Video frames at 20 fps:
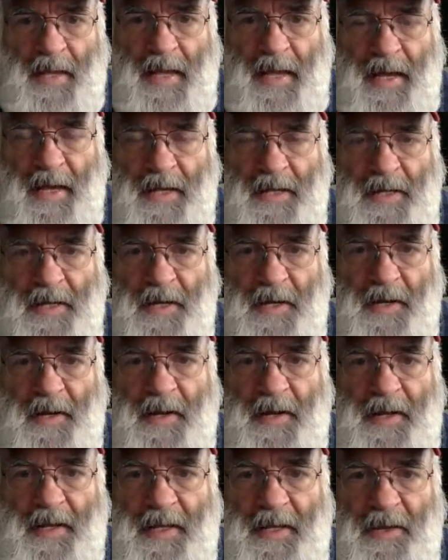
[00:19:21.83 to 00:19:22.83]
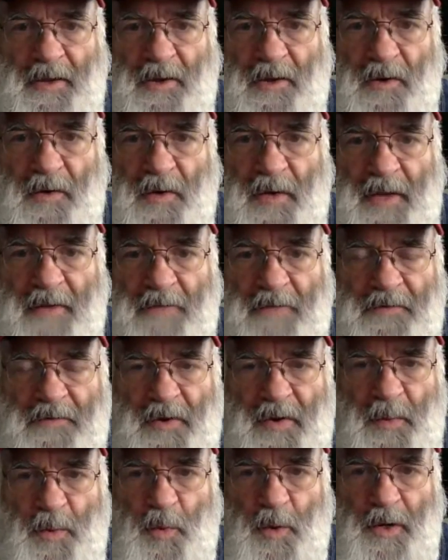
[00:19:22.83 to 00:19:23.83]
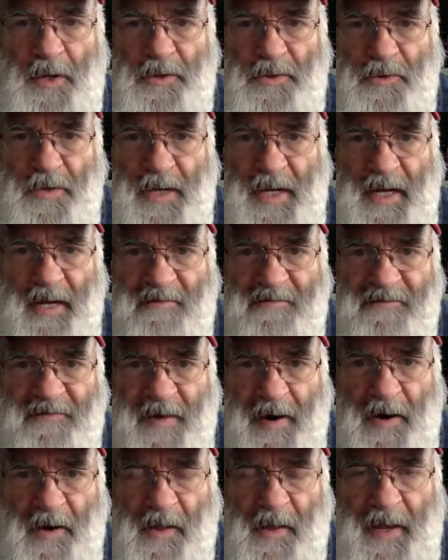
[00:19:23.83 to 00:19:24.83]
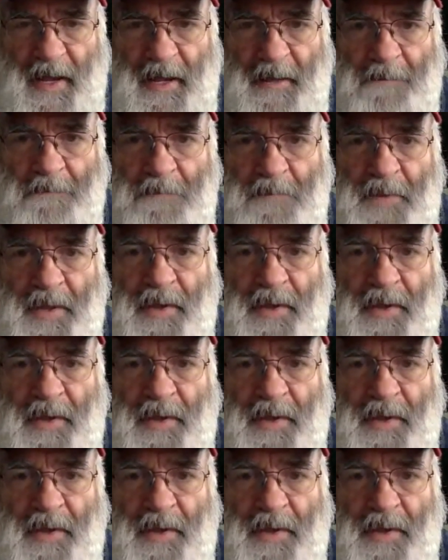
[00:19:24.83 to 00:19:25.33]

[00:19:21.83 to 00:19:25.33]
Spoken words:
And, you know, if you weren't treated fairly,